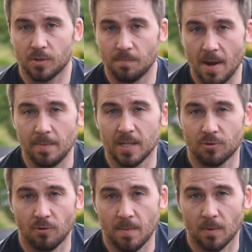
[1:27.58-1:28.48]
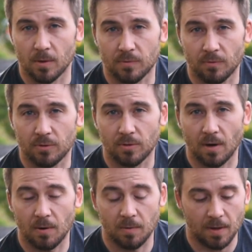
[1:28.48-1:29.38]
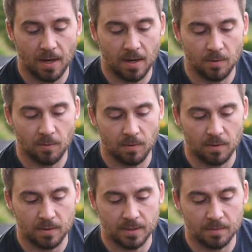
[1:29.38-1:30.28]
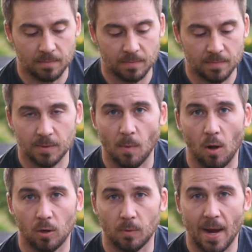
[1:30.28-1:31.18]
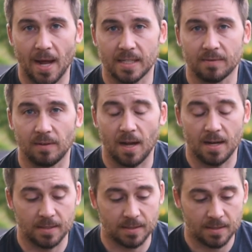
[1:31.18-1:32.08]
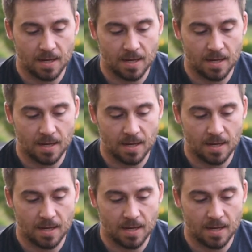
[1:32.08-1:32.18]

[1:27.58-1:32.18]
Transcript: maybe streamers for trout and or some smaller bass flies.